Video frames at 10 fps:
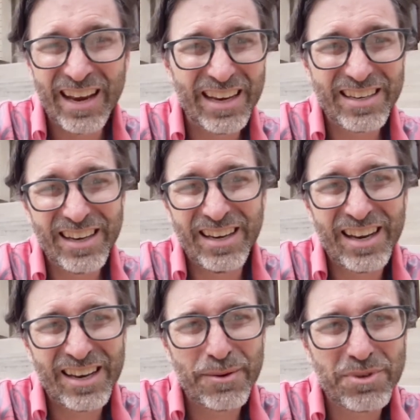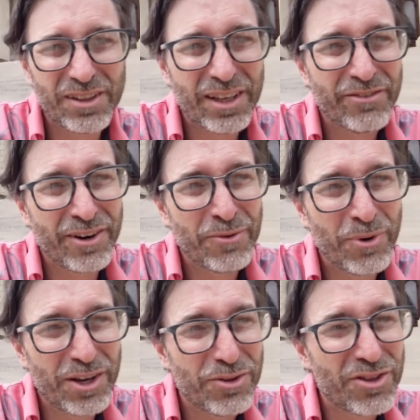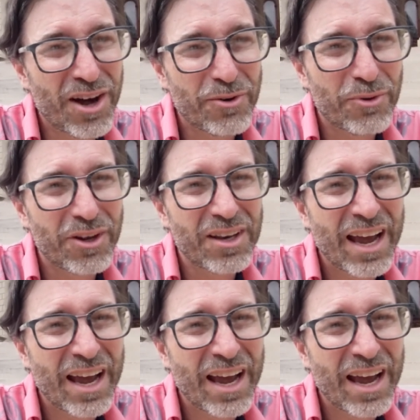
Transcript: and it didn't end up delivering what you thought it would?